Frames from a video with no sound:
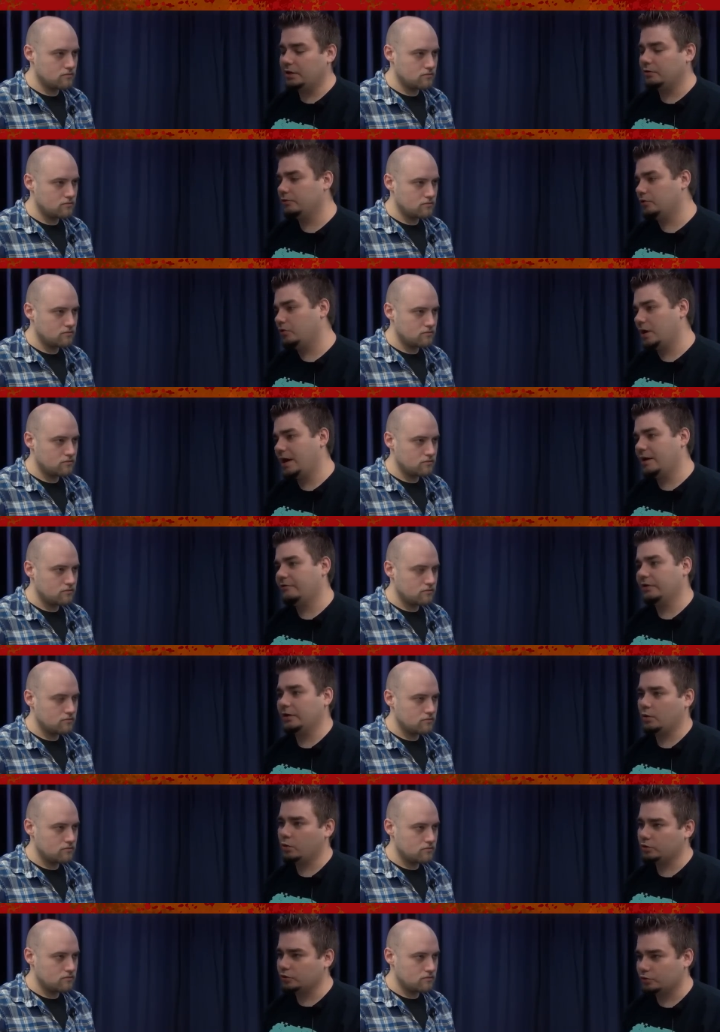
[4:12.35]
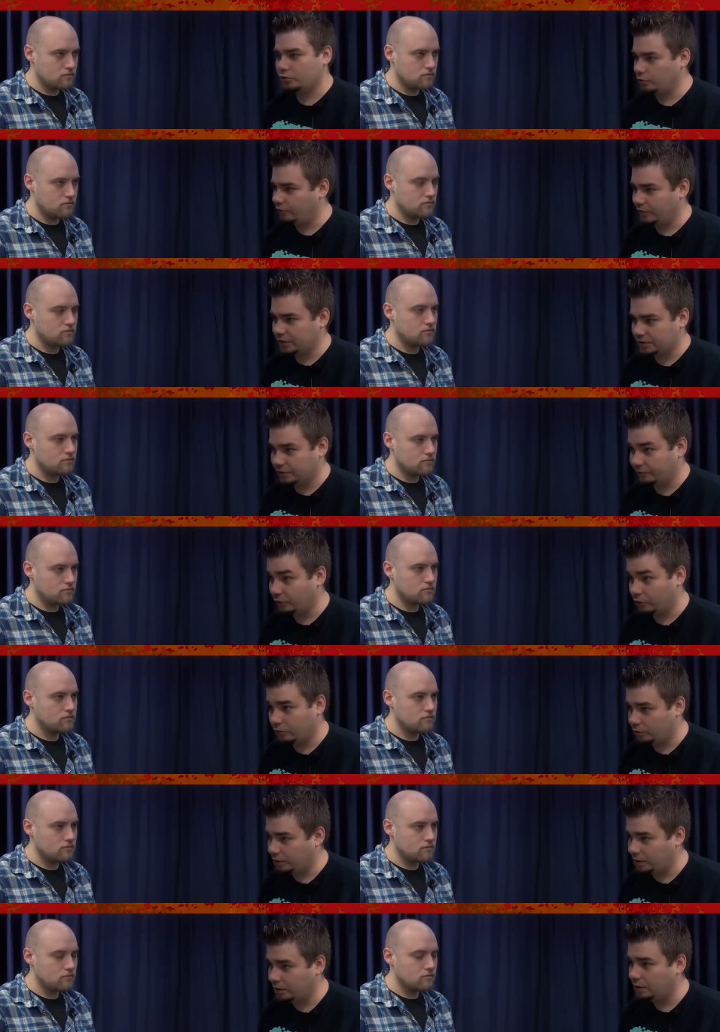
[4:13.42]
Speaker 1: don't do that have like Courser Crucifix if they're
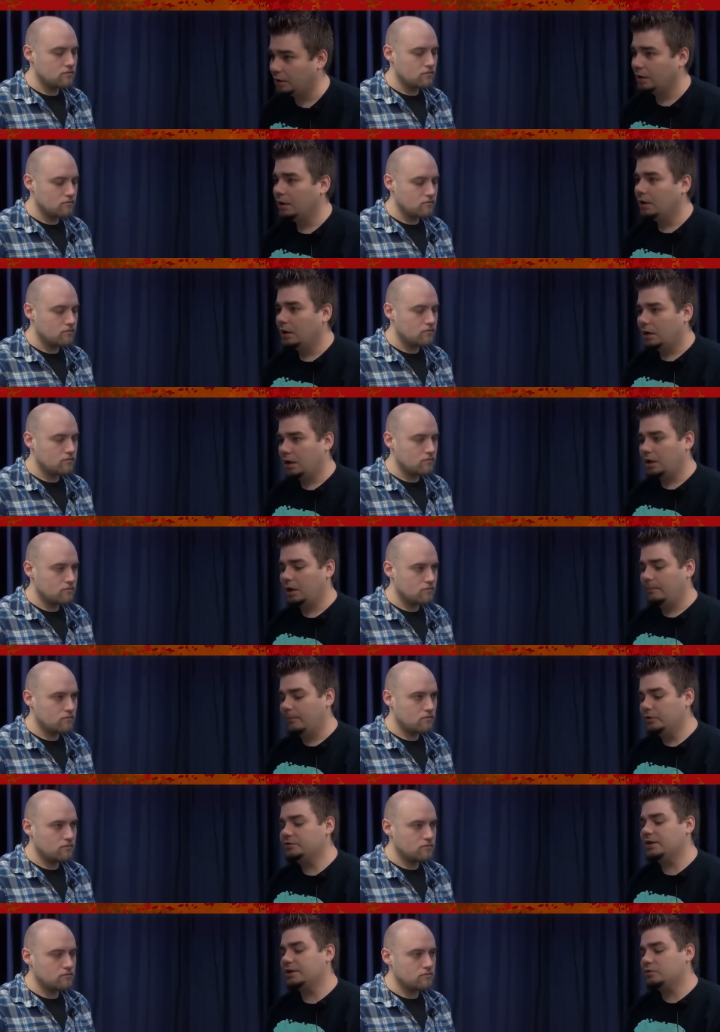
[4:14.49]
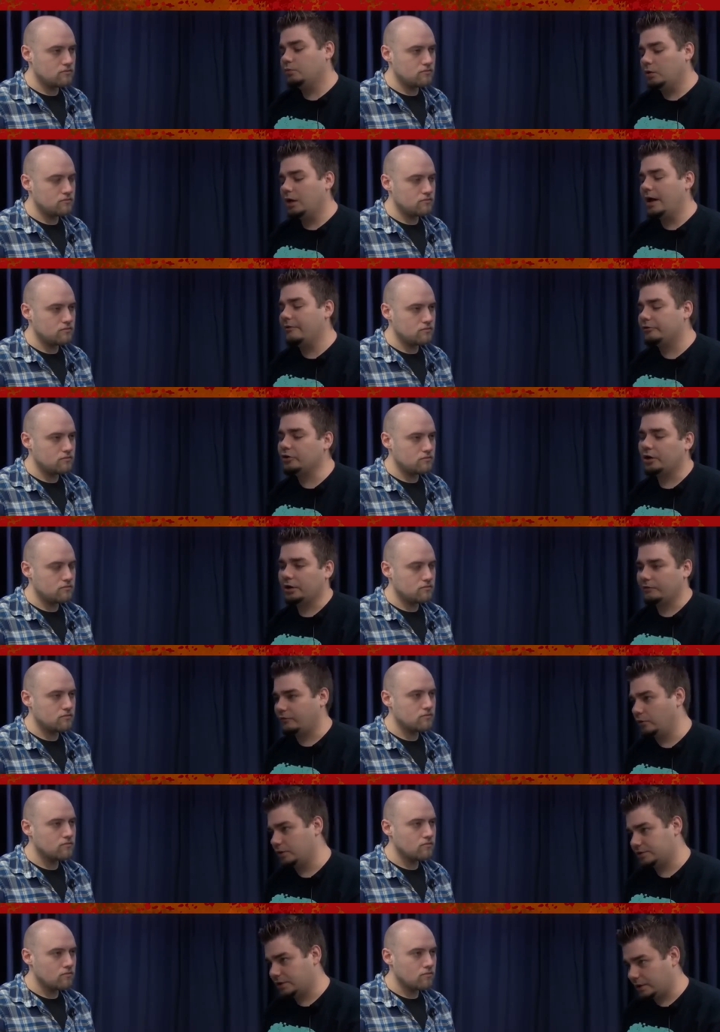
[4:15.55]
green. Uh, most decks will have a target
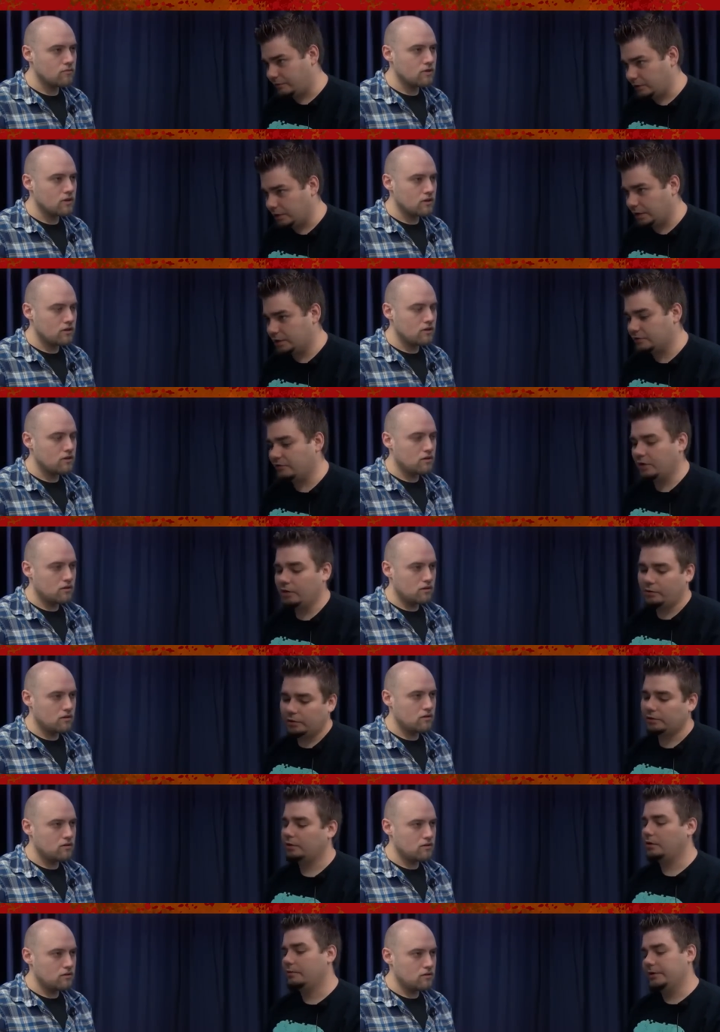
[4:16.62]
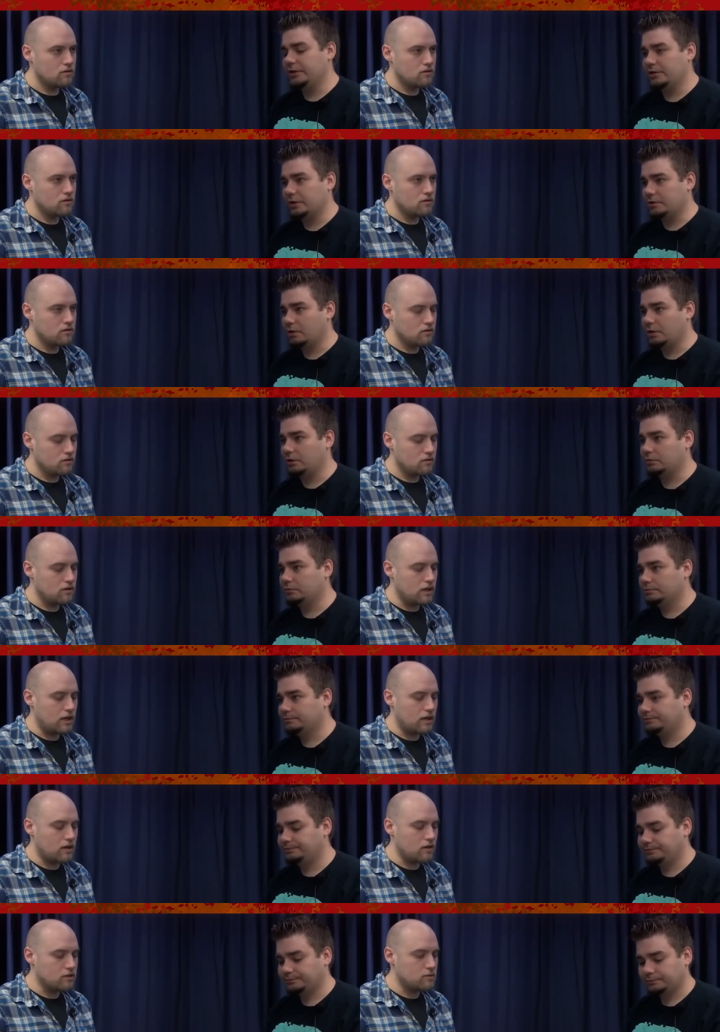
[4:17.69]
for it, so I feel like it's very rarely going to be a dead card.
Speaker 2: Yeah,
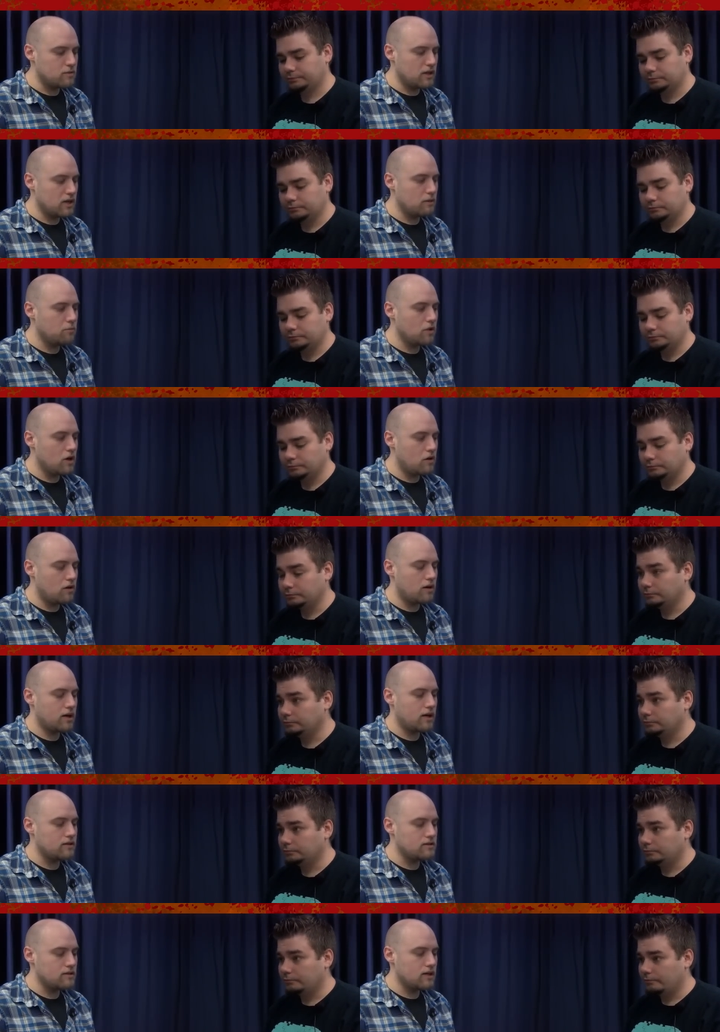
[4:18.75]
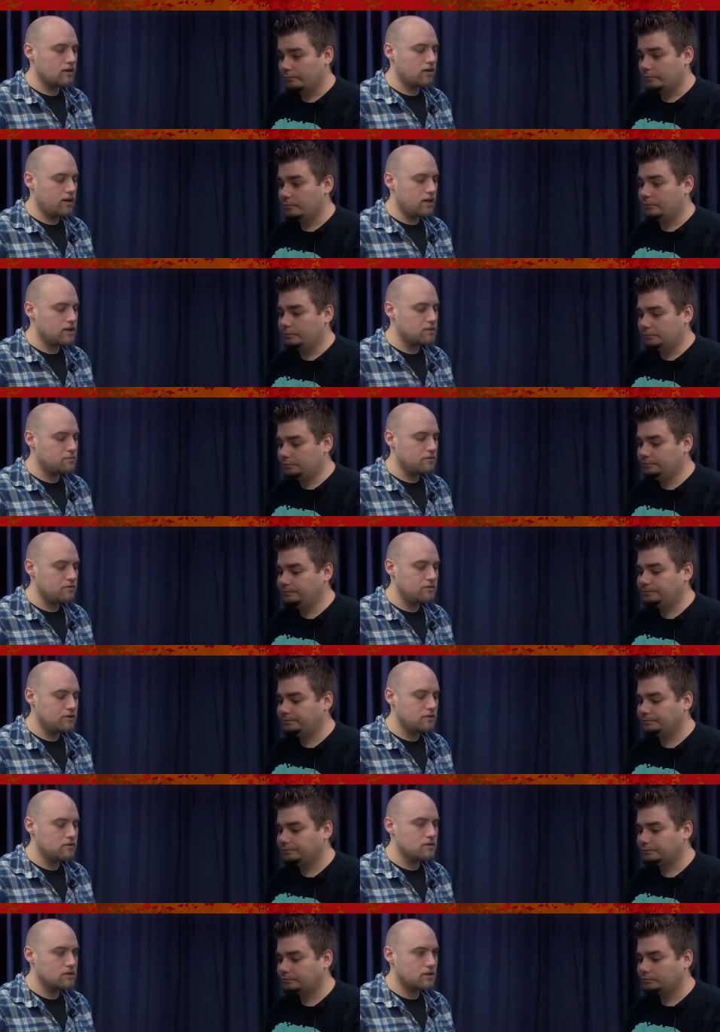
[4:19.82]
and it can also be like a blowout against a deck like Hexproof
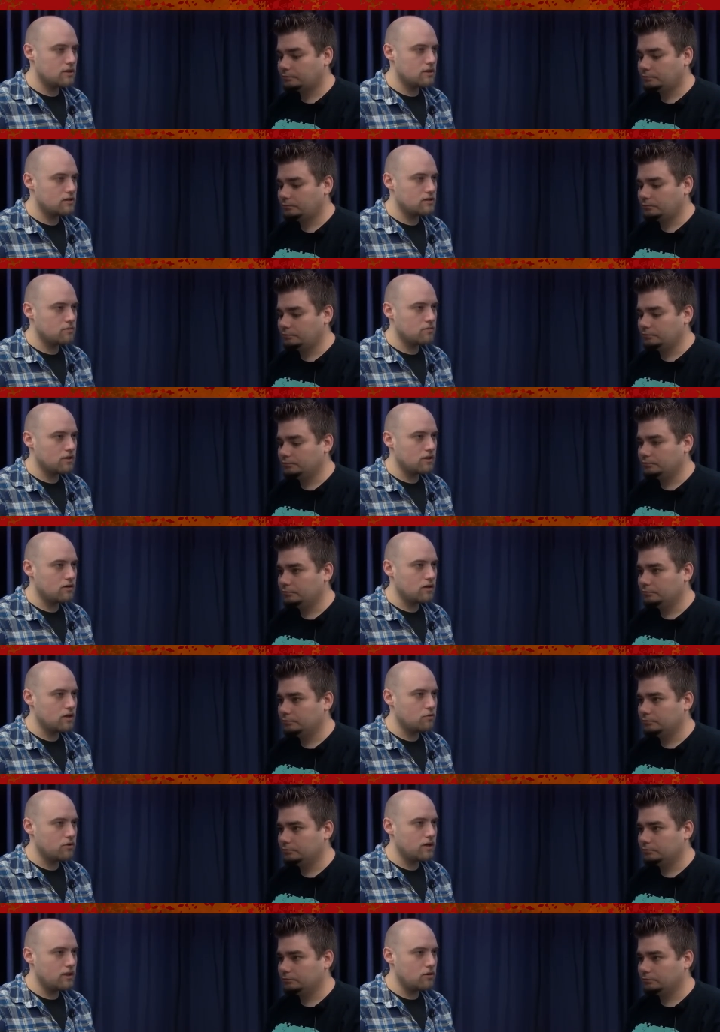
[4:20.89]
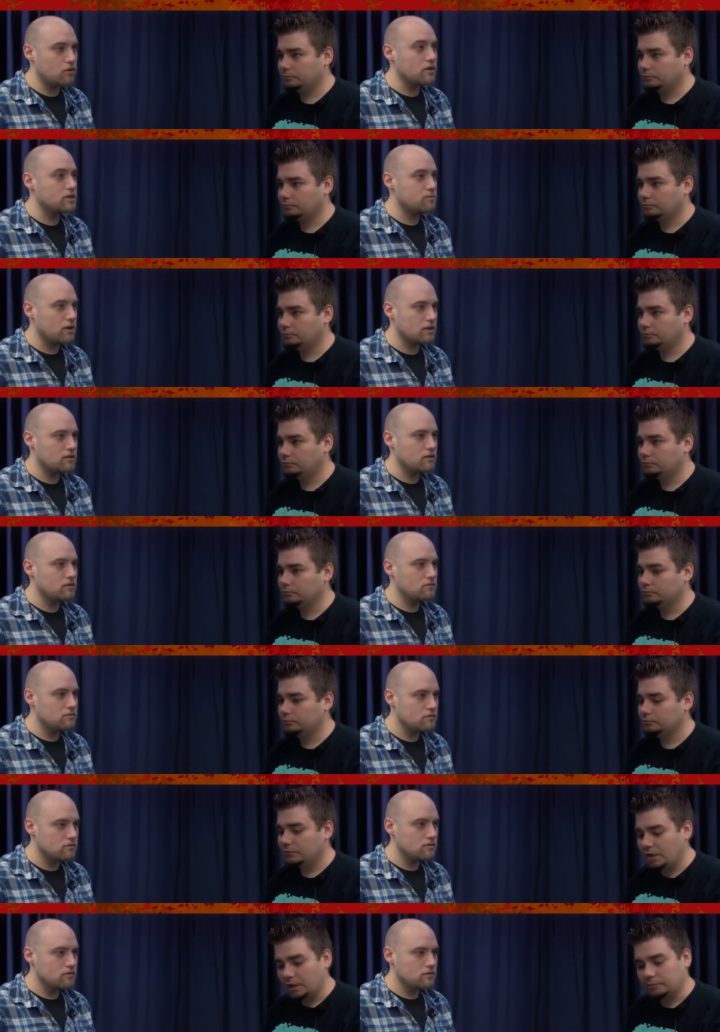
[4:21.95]
too, just getting something like when they don't expect it.
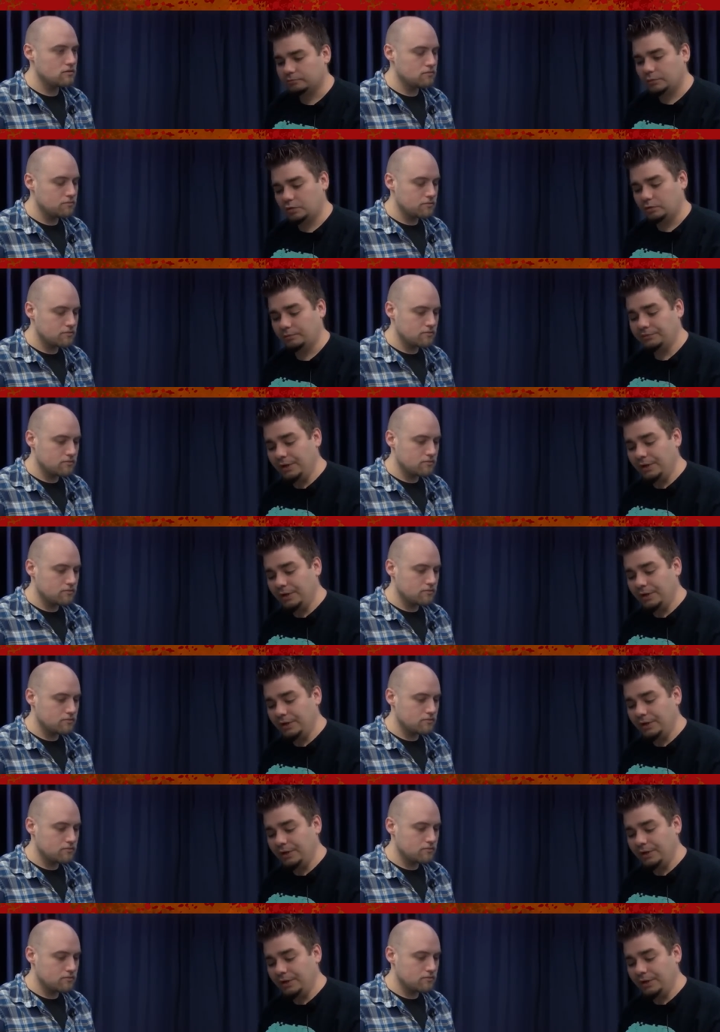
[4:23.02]
Speaker 1: Yeah, cool.